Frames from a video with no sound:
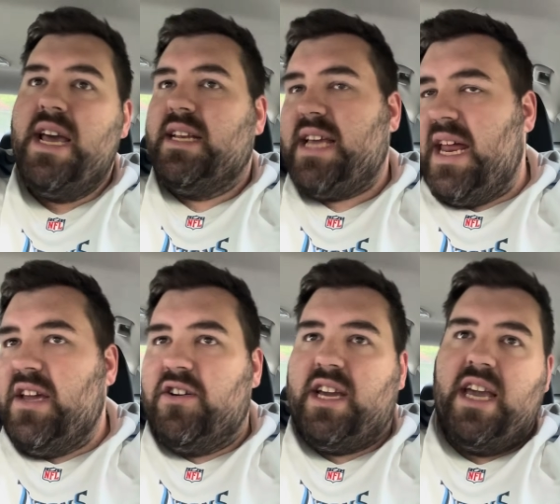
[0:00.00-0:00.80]

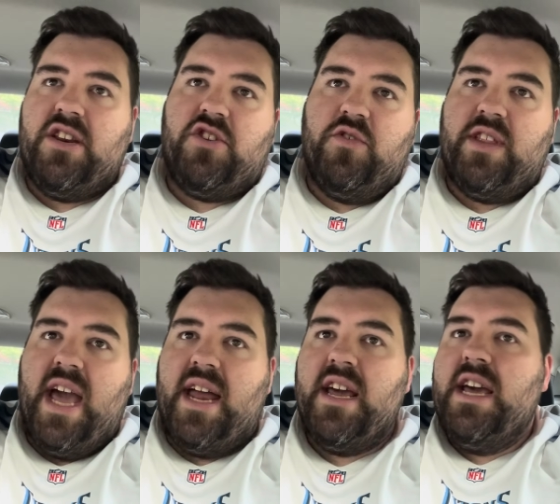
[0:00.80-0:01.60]
Tannehill can't do
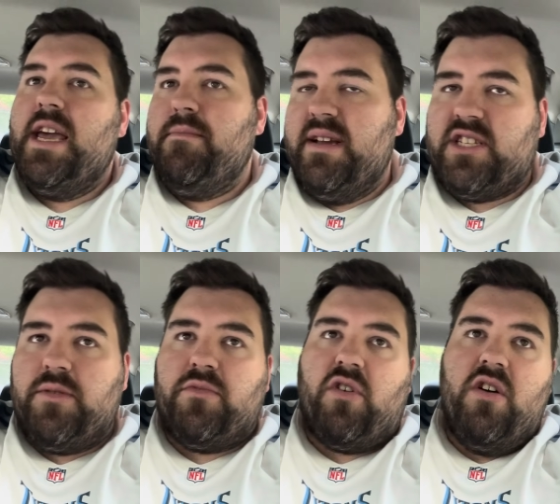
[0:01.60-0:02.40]
that. He missed
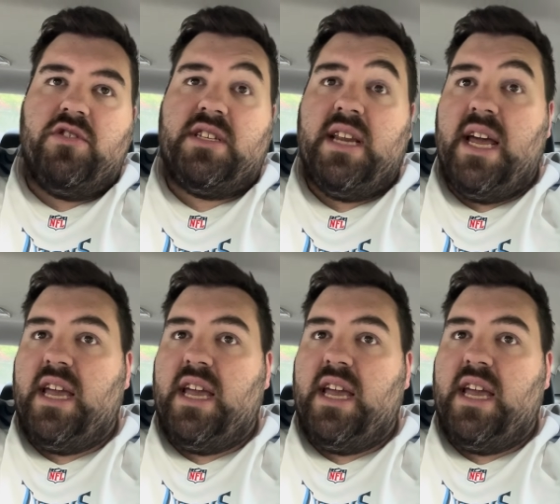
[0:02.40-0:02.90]
some throws today.